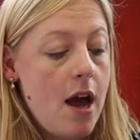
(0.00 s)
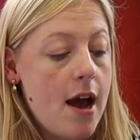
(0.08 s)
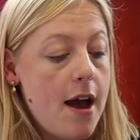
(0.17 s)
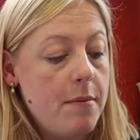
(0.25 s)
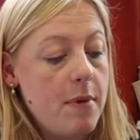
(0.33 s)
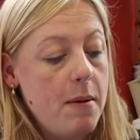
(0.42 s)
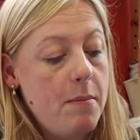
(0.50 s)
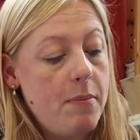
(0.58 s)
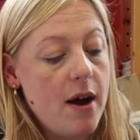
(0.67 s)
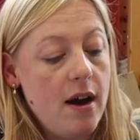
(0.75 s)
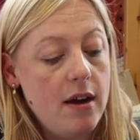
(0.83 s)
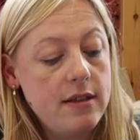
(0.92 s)

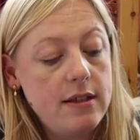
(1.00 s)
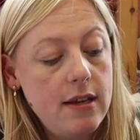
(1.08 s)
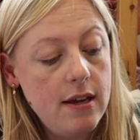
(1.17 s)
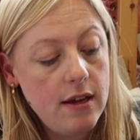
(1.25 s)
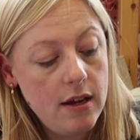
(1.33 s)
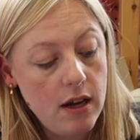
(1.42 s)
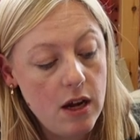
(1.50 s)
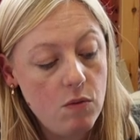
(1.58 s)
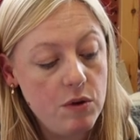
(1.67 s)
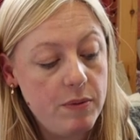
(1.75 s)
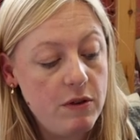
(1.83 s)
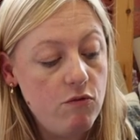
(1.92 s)
but
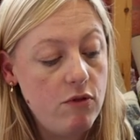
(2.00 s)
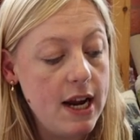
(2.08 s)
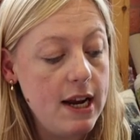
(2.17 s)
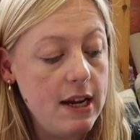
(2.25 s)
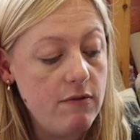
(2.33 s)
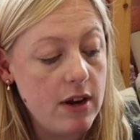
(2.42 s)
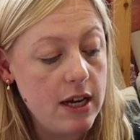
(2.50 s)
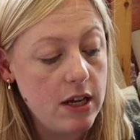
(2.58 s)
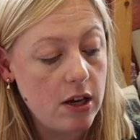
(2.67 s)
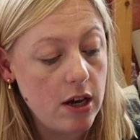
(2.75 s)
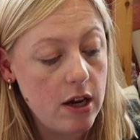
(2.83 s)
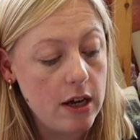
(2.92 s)
it would be really,
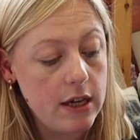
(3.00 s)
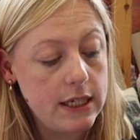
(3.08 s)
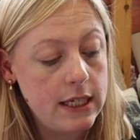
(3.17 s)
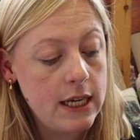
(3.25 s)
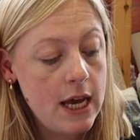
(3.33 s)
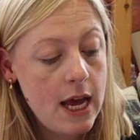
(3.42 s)
really good